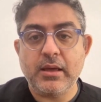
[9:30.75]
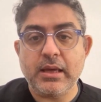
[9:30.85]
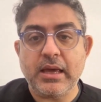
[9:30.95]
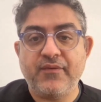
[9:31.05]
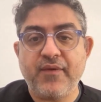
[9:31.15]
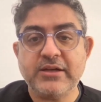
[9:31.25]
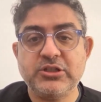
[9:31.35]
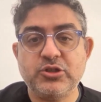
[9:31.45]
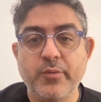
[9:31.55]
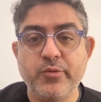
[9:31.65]
If I
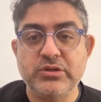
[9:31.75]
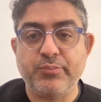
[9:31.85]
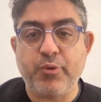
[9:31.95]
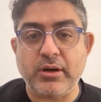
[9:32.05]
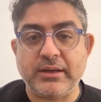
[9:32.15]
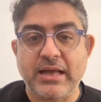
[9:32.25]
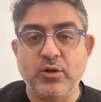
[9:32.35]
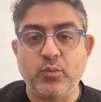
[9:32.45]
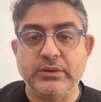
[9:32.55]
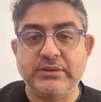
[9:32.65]
stop using the product, how
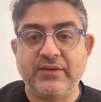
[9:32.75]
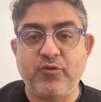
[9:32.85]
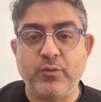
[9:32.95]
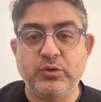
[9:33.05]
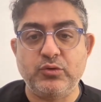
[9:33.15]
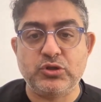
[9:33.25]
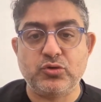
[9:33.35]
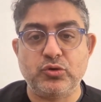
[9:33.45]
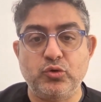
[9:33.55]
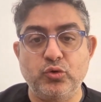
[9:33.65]
long will it take for me to,
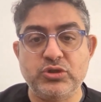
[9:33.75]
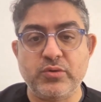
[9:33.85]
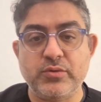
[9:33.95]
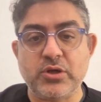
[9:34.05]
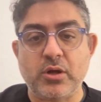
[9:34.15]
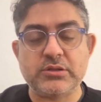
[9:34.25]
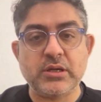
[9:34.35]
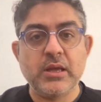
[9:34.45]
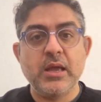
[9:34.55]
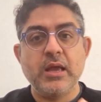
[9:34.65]
to lose the results?
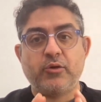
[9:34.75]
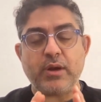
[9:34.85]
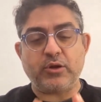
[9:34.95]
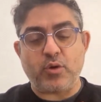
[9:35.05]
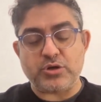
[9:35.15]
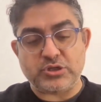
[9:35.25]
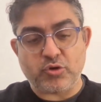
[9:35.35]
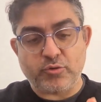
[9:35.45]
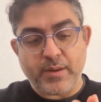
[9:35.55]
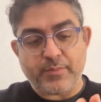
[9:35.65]
Great question. So
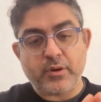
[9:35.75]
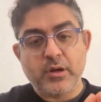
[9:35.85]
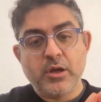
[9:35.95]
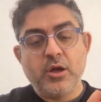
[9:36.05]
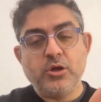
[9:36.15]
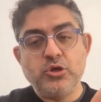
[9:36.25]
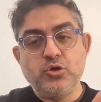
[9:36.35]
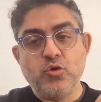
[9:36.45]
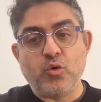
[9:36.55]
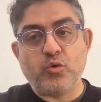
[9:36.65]
remember,
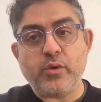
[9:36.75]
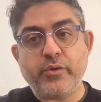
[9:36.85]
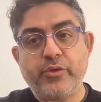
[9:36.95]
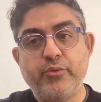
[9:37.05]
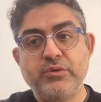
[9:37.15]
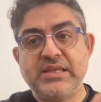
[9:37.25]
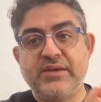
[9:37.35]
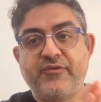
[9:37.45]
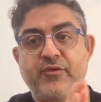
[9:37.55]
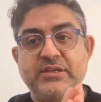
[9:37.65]
you're going through
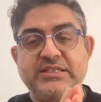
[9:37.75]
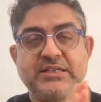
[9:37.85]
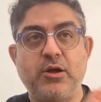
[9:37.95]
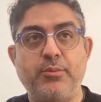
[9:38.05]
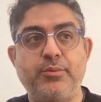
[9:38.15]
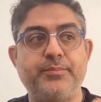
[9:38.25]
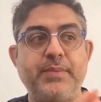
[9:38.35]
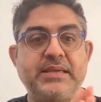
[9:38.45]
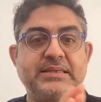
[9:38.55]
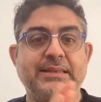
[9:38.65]
different couple
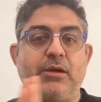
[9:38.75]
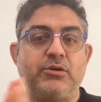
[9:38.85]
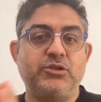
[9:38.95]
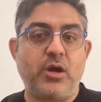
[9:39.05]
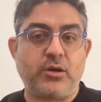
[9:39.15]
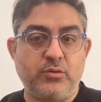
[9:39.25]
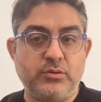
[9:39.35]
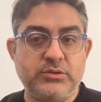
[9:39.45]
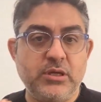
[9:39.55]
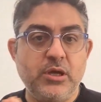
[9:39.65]
basically hair cycles